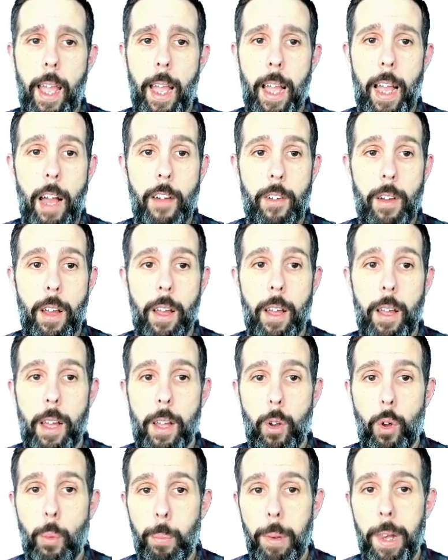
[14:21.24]
have
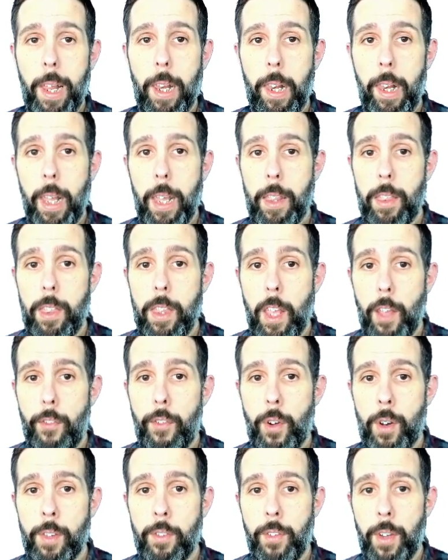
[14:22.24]
completely
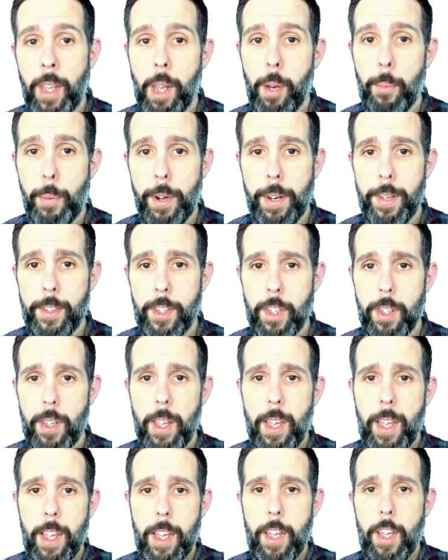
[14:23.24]
different fingerprints,
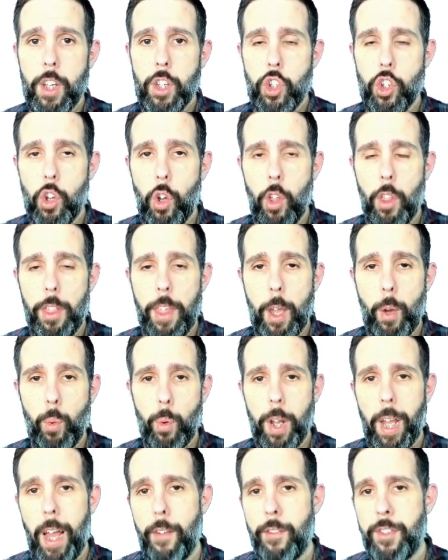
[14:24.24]
so they
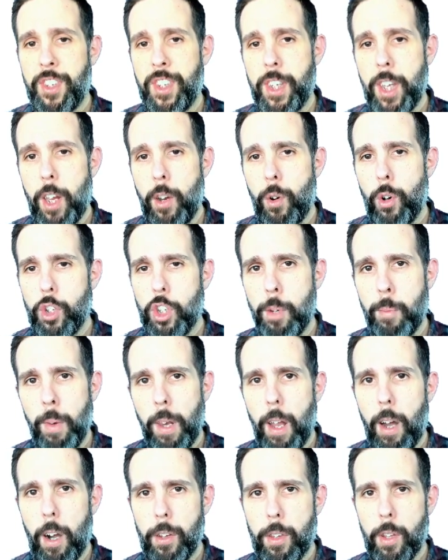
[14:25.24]
would have 0
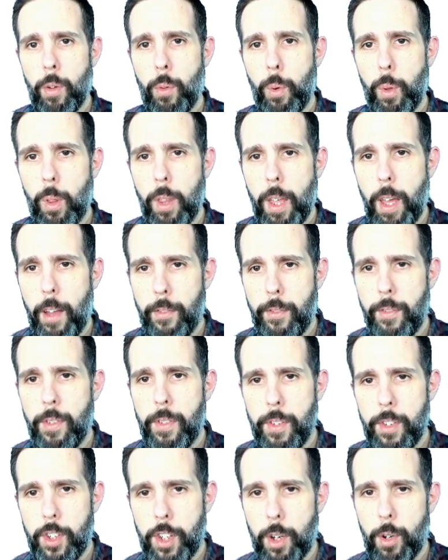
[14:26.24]
similarity with
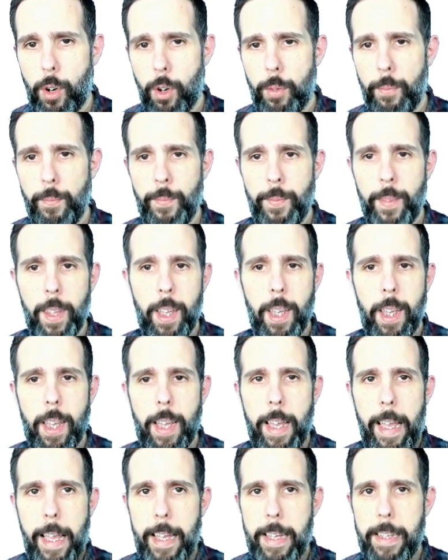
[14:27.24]
F0.
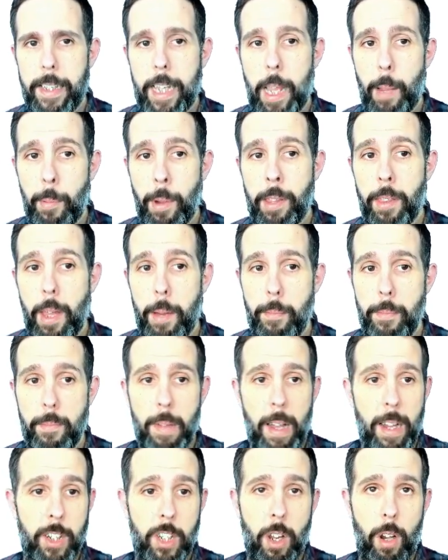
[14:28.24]
Skipping them
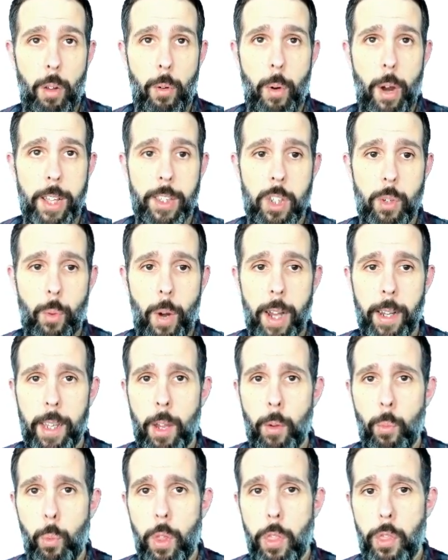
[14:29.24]
accelerates
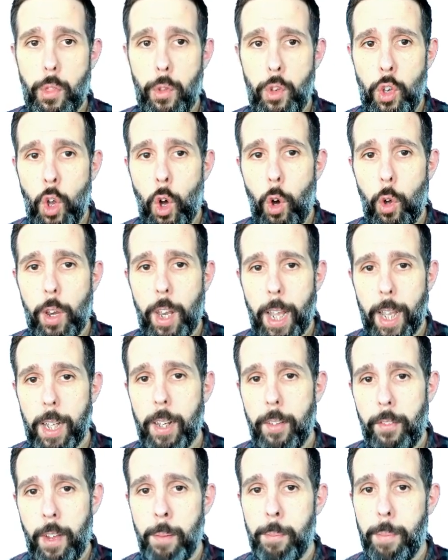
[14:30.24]
ranking with no
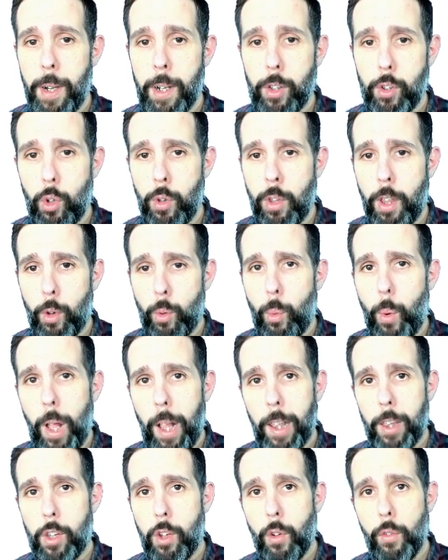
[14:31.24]
negative impact on the
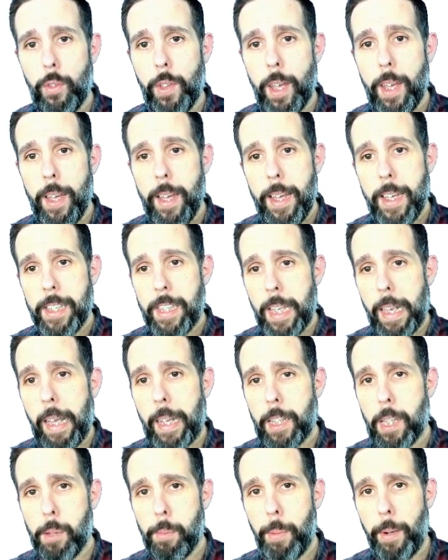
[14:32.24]
quality of the
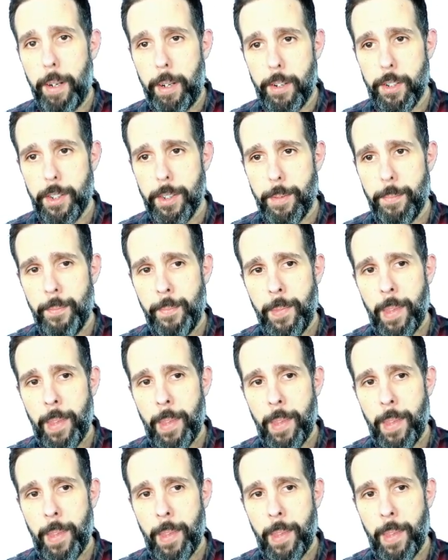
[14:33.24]
selected pairs.